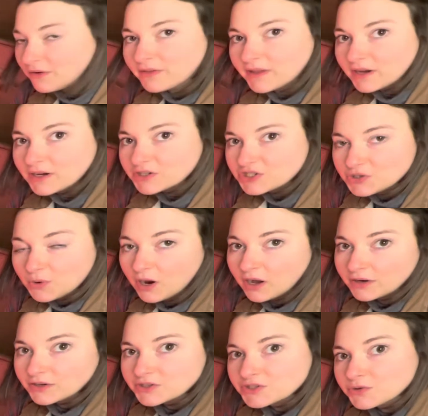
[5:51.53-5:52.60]
they're too
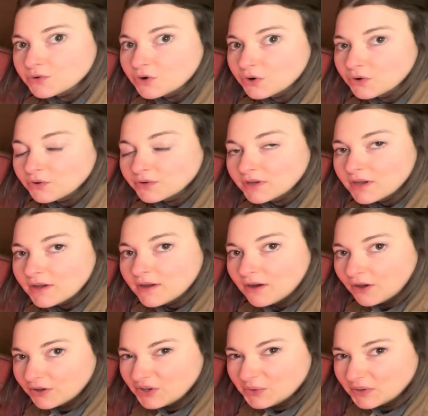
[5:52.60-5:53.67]
hot or too cold.
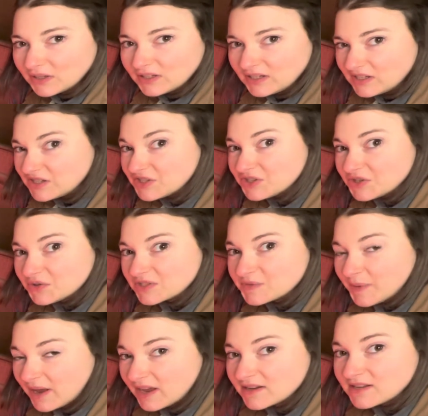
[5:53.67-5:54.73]
All you really need to do is
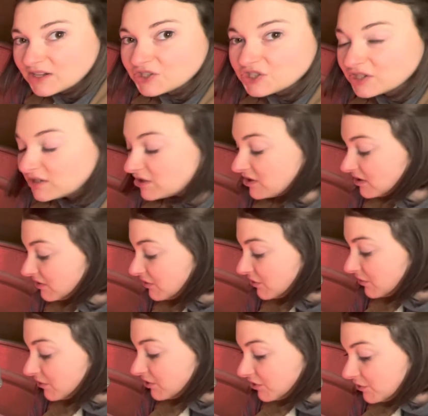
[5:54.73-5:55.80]
pay attention
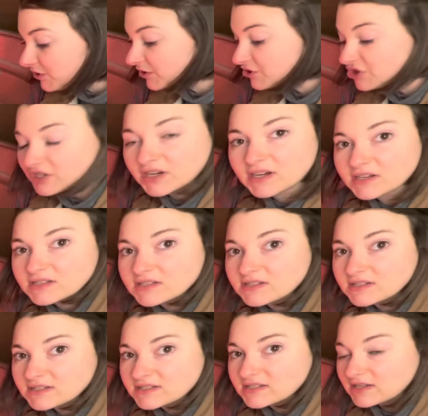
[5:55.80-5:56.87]
to your chicks
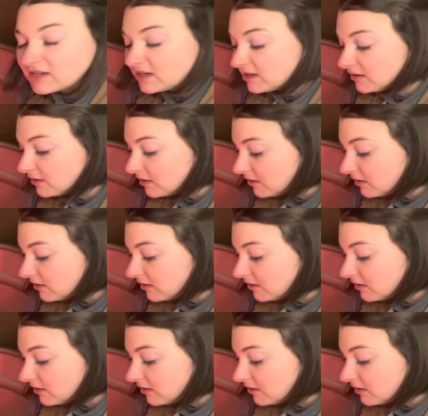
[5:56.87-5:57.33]
to see